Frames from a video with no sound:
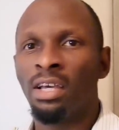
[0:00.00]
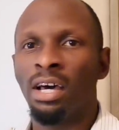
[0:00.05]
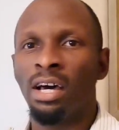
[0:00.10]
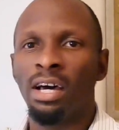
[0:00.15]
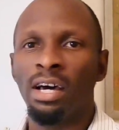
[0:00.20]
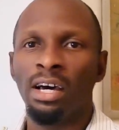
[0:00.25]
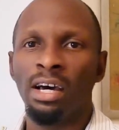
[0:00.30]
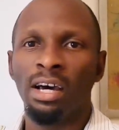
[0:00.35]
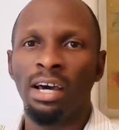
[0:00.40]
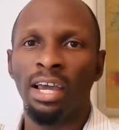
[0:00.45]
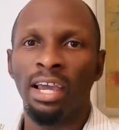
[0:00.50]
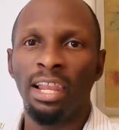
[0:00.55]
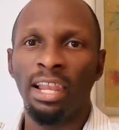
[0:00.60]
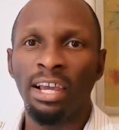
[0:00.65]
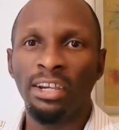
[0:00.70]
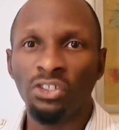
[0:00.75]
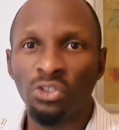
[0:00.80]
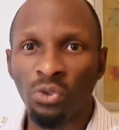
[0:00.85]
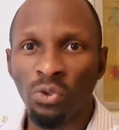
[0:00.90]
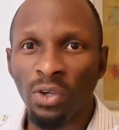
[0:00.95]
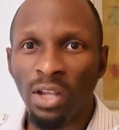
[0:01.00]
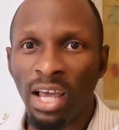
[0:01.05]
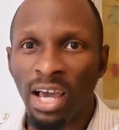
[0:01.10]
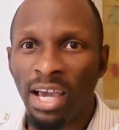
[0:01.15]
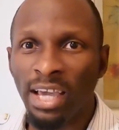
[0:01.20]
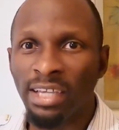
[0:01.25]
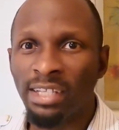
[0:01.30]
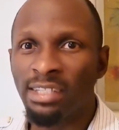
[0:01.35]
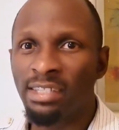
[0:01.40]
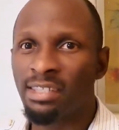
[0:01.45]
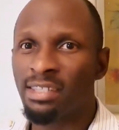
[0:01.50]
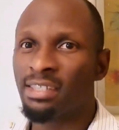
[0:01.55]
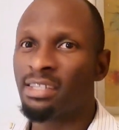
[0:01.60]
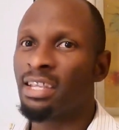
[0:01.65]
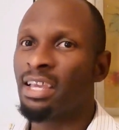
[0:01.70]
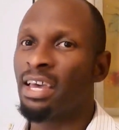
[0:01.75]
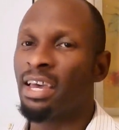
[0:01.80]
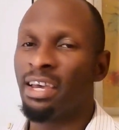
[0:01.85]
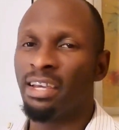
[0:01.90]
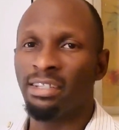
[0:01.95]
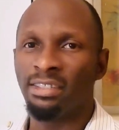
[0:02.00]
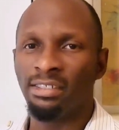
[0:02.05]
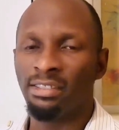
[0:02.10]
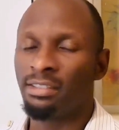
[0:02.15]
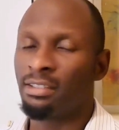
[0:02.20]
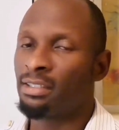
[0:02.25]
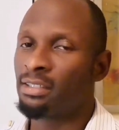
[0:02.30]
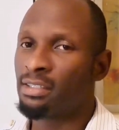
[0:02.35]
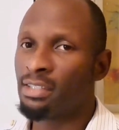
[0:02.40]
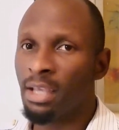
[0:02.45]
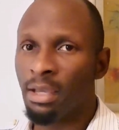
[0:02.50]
electrolytes, and